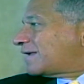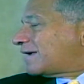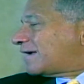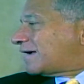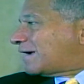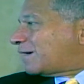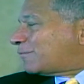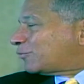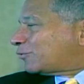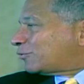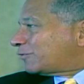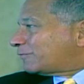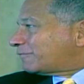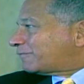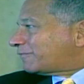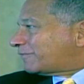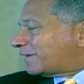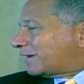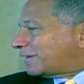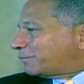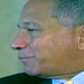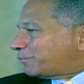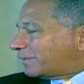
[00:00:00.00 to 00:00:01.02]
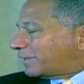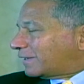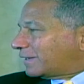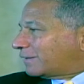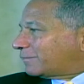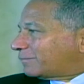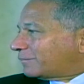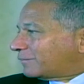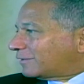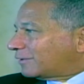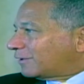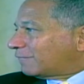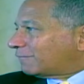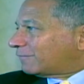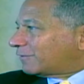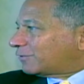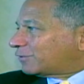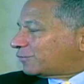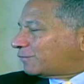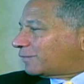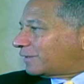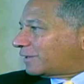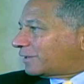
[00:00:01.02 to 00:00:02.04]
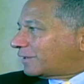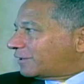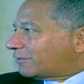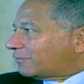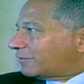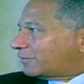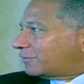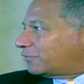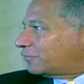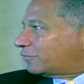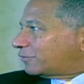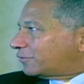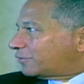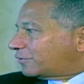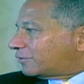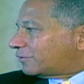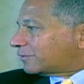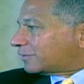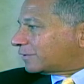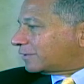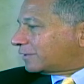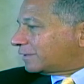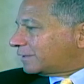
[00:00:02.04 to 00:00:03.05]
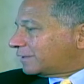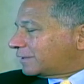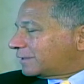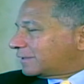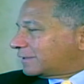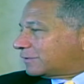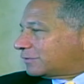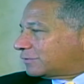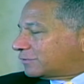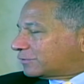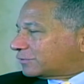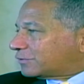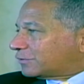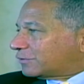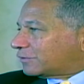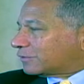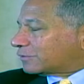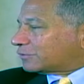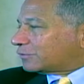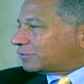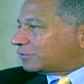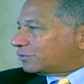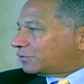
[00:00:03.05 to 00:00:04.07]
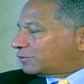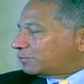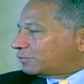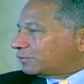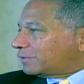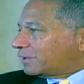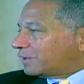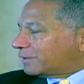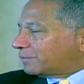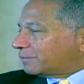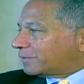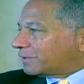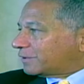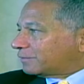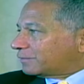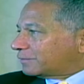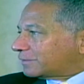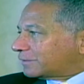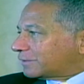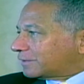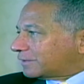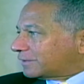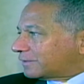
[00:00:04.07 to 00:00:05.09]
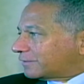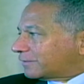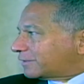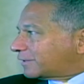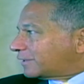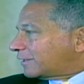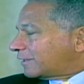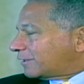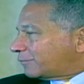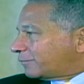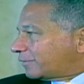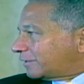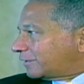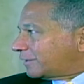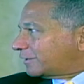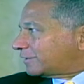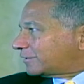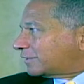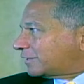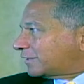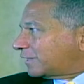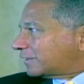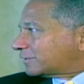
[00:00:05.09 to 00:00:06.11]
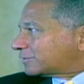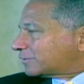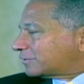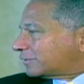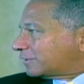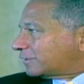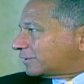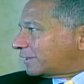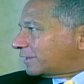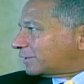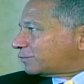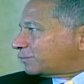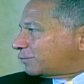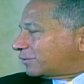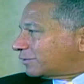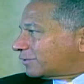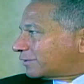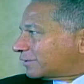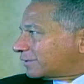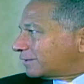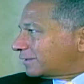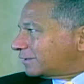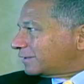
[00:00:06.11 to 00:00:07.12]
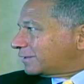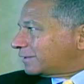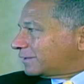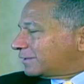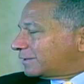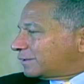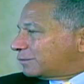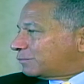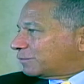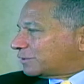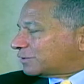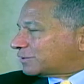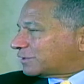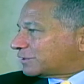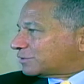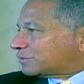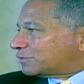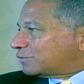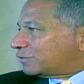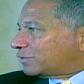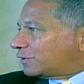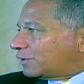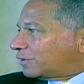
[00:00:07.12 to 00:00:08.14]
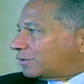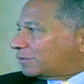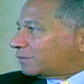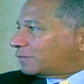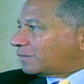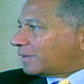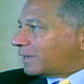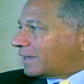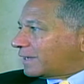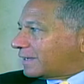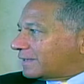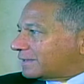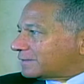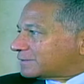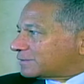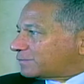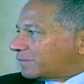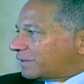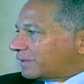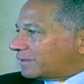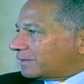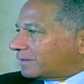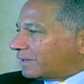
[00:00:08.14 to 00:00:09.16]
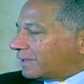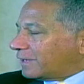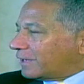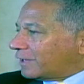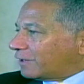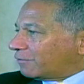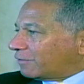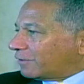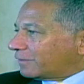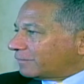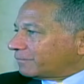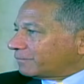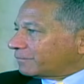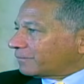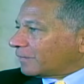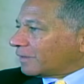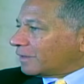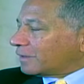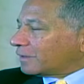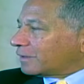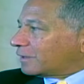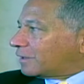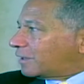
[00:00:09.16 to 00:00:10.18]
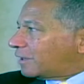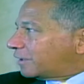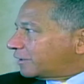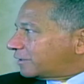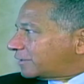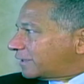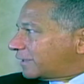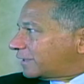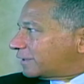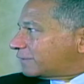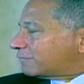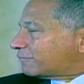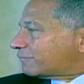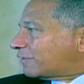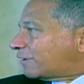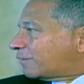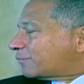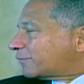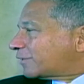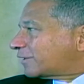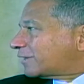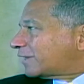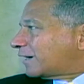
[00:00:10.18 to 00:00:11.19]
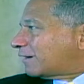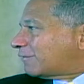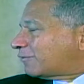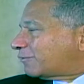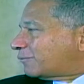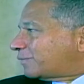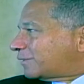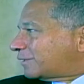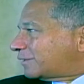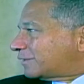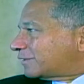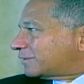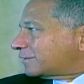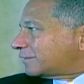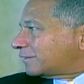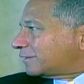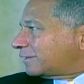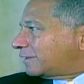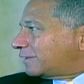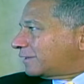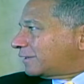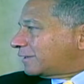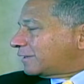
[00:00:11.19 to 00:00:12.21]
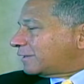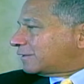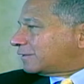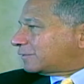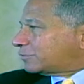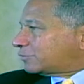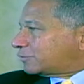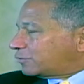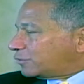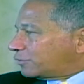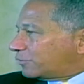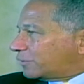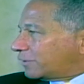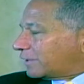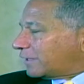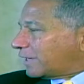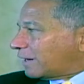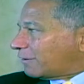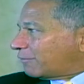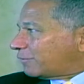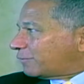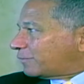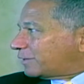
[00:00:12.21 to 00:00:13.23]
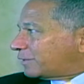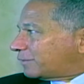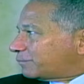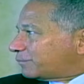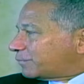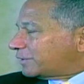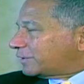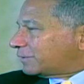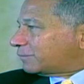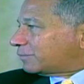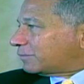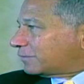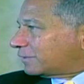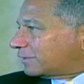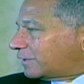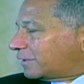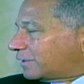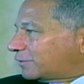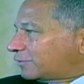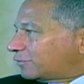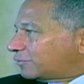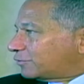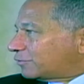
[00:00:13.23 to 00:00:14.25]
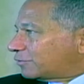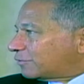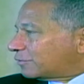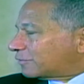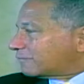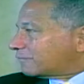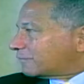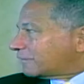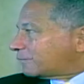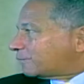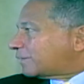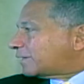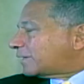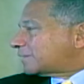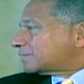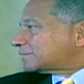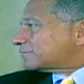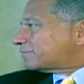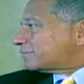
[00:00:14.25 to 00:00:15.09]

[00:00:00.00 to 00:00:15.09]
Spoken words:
I'm doing fine, Pam. Lovely to be here in New York to talk to you about the Caribbean International Network, which, as you know, has been airing content from the Caribbean to the Caribbean people in New York for the past